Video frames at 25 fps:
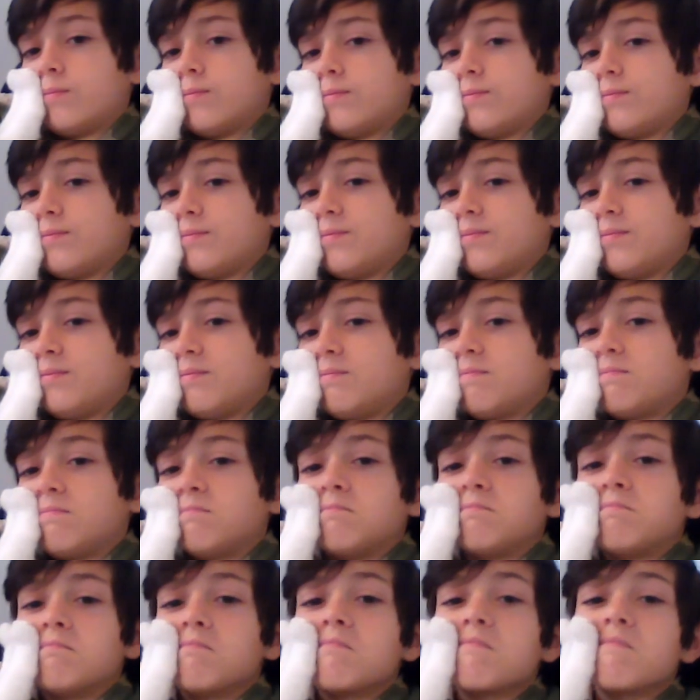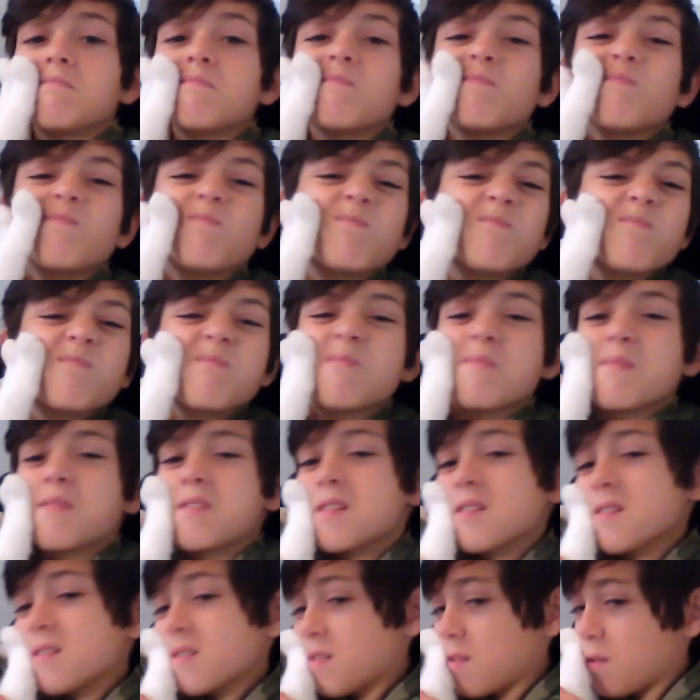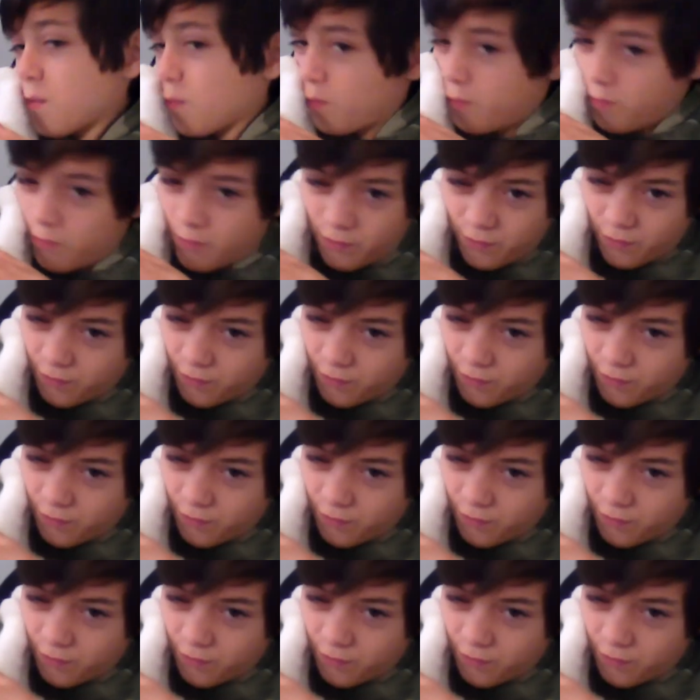Nothing is said.